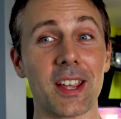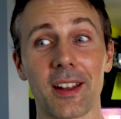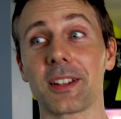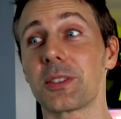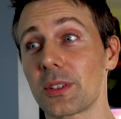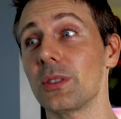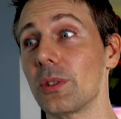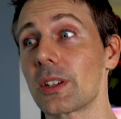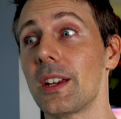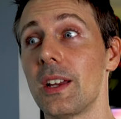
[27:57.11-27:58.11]
down. I took a
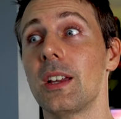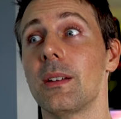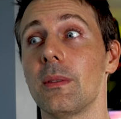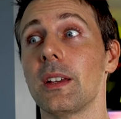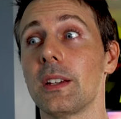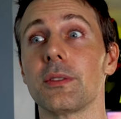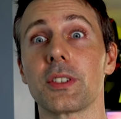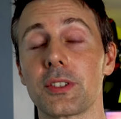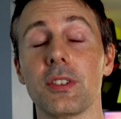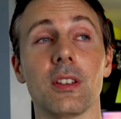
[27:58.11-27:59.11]
look here in the
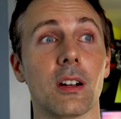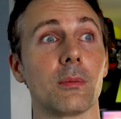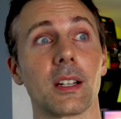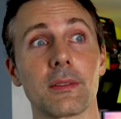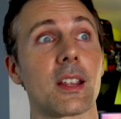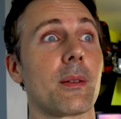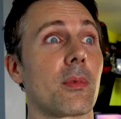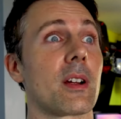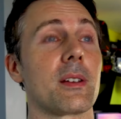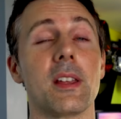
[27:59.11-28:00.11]
studio. I'm like, damn,
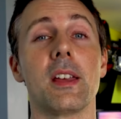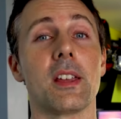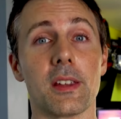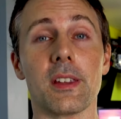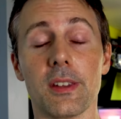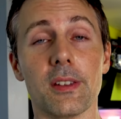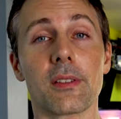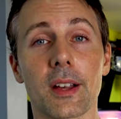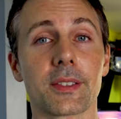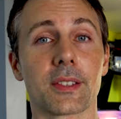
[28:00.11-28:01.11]
Brian, you
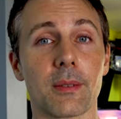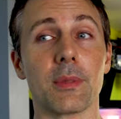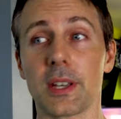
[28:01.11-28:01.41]
got some